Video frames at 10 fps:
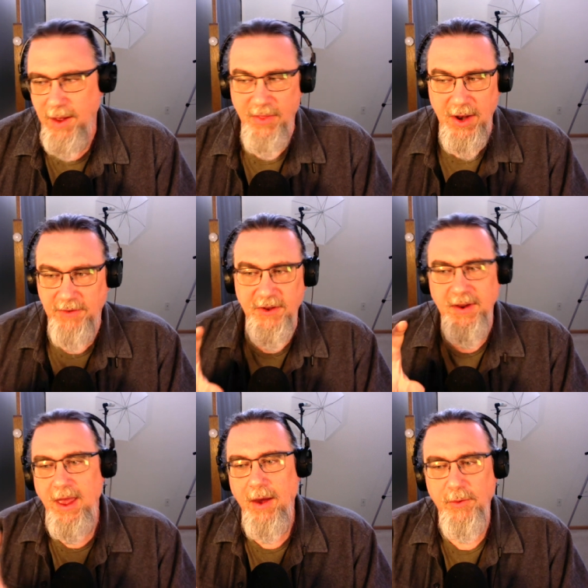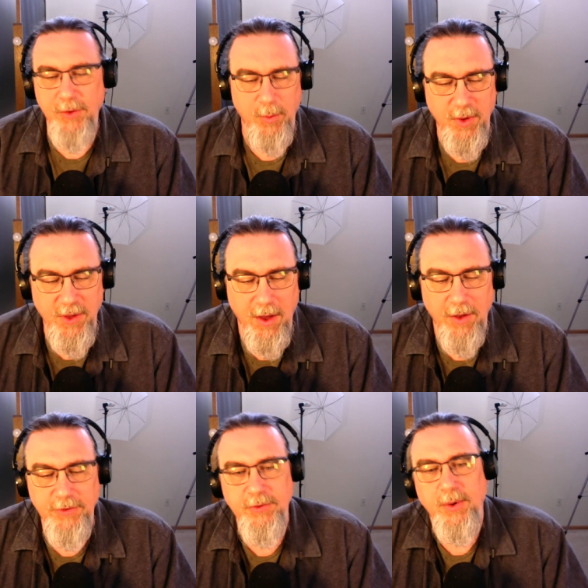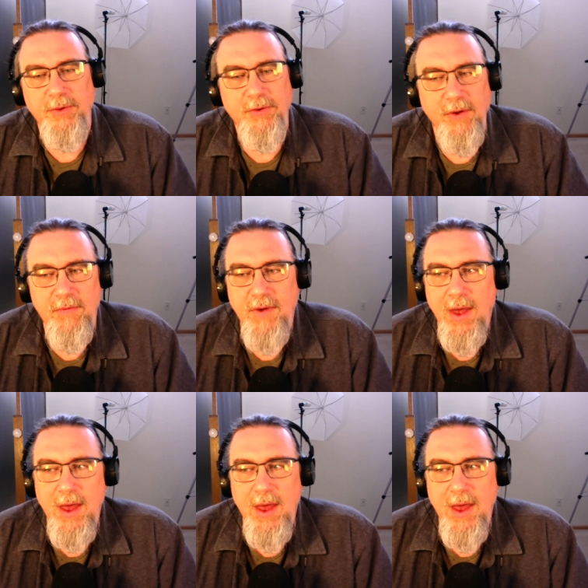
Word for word: and then its encounter with all sorts of